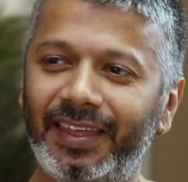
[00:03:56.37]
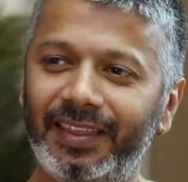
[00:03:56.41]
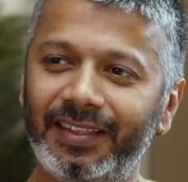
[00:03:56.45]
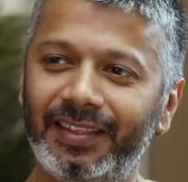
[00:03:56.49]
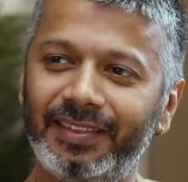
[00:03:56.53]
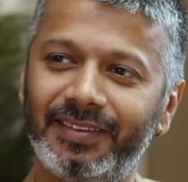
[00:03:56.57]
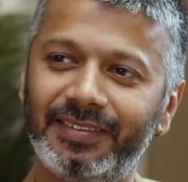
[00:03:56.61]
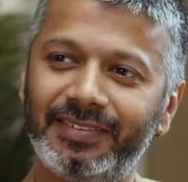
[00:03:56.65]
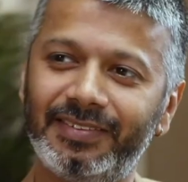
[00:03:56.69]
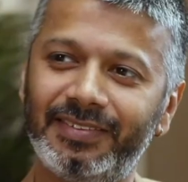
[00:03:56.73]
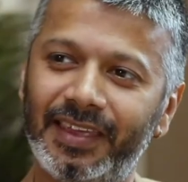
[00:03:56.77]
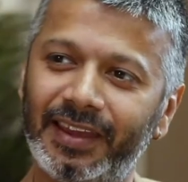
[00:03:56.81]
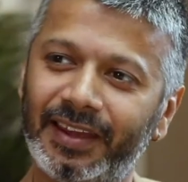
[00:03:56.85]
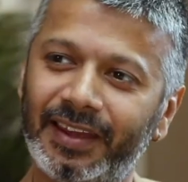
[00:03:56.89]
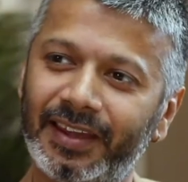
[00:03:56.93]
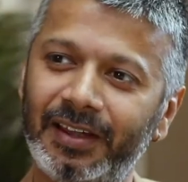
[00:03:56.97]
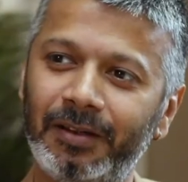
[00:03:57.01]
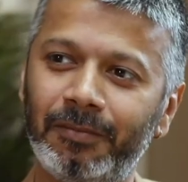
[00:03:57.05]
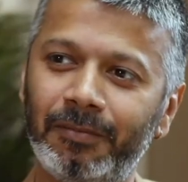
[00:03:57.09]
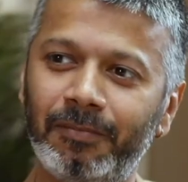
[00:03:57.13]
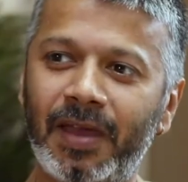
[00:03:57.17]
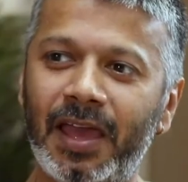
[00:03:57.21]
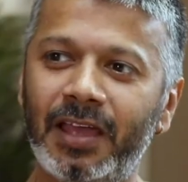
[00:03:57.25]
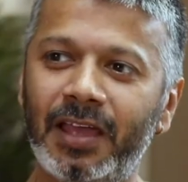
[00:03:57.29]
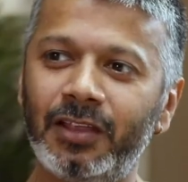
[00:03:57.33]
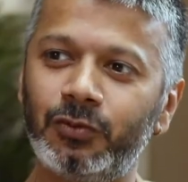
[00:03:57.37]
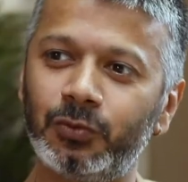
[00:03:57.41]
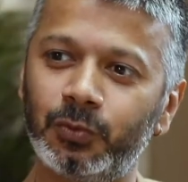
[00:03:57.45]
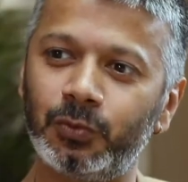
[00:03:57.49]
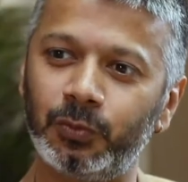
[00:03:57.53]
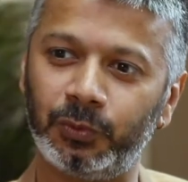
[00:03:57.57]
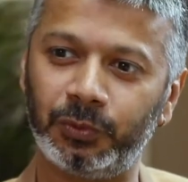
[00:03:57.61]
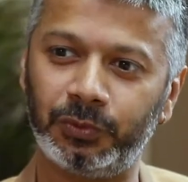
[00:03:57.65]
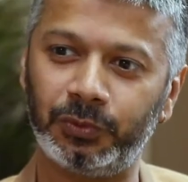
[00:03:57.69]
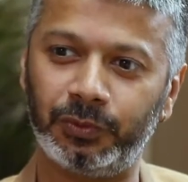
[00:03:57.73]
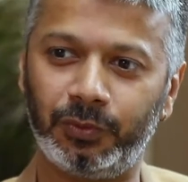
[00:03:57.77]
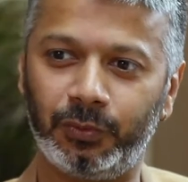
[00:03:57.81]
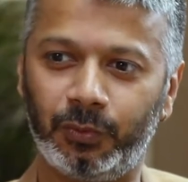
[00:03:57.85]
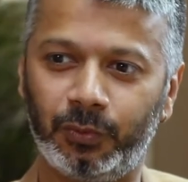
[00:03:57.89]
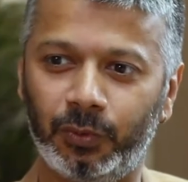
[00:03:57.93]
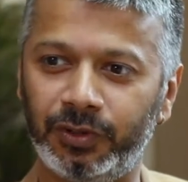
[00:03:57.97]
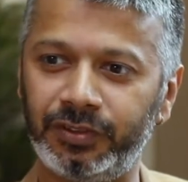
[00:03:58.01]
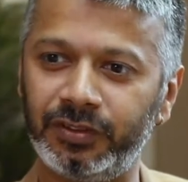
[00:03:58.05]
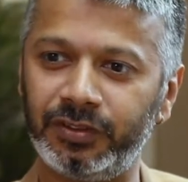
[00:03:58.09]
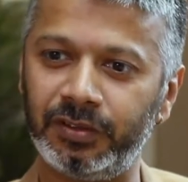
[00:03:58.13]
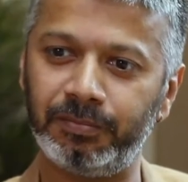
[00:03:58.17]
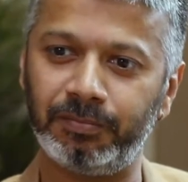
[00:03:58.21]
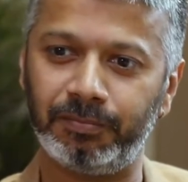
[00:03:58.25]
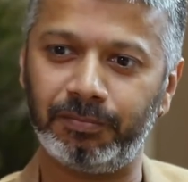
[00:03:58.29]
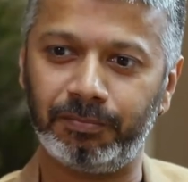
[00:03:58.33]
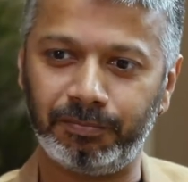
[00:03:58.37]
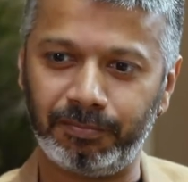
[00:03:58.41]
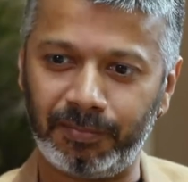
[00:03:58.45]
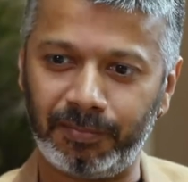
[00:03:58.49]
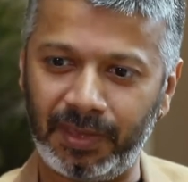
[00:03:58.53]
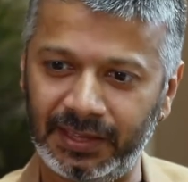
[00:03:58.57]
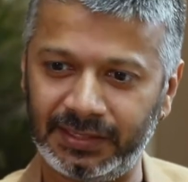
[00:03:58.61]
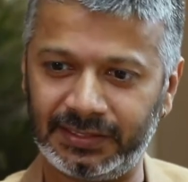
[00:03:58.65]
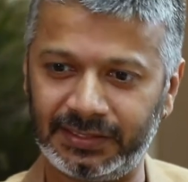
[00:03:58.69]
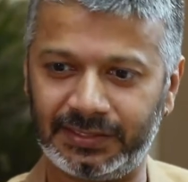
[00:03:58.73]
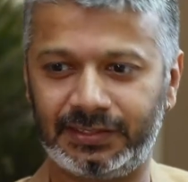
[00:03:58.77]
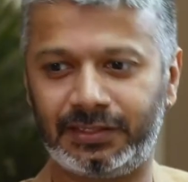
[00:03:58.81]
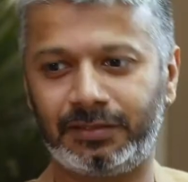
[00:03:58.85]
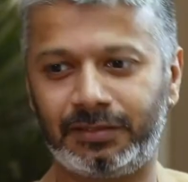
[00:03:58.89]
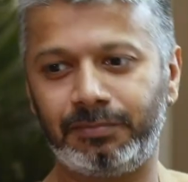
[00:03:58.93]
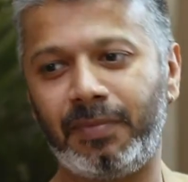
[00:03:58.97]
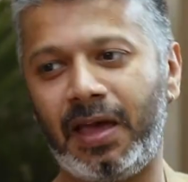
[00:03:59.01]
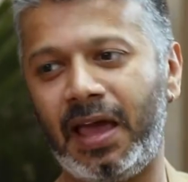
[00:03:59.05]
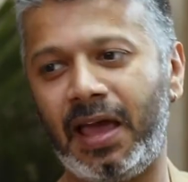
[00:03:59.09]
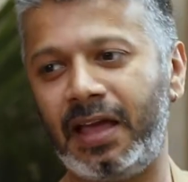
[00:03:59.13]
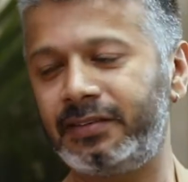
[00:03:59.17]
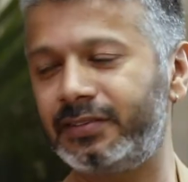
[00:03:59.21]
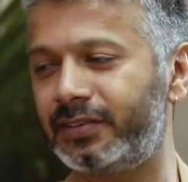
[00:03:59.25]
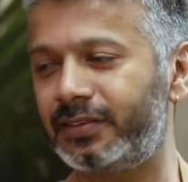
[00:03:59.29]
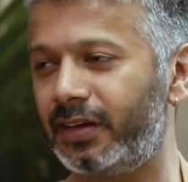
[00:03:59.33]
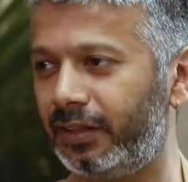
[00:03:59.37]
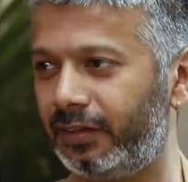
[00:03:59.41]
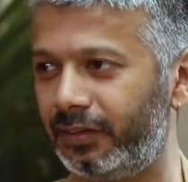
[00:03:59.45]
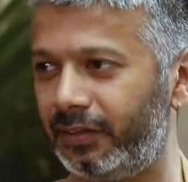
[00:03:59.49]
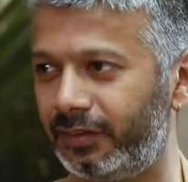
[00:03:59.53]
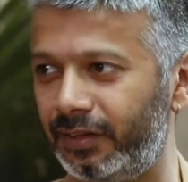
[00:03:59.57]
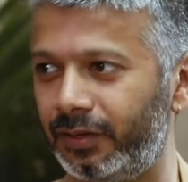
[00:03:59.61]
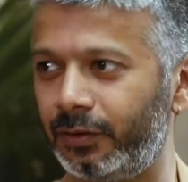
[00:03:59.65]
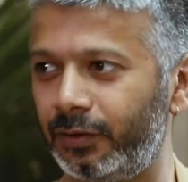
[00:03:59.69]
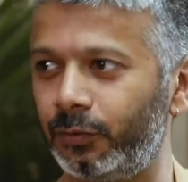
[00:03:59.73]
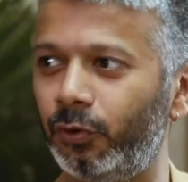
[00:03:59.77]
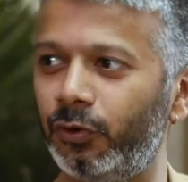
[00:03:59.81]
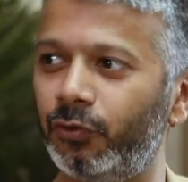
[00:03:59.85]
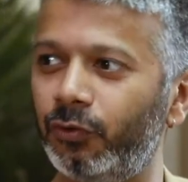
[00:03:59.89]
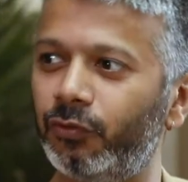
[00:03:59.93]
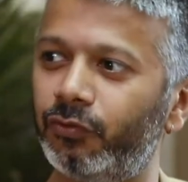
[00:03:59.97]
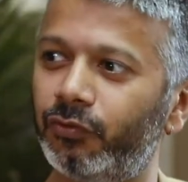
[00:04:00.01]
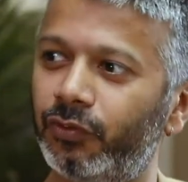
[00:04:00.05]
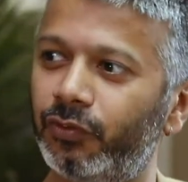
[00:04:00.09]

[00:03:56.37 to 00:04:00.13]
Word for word: And the second match was a mixed match rather than going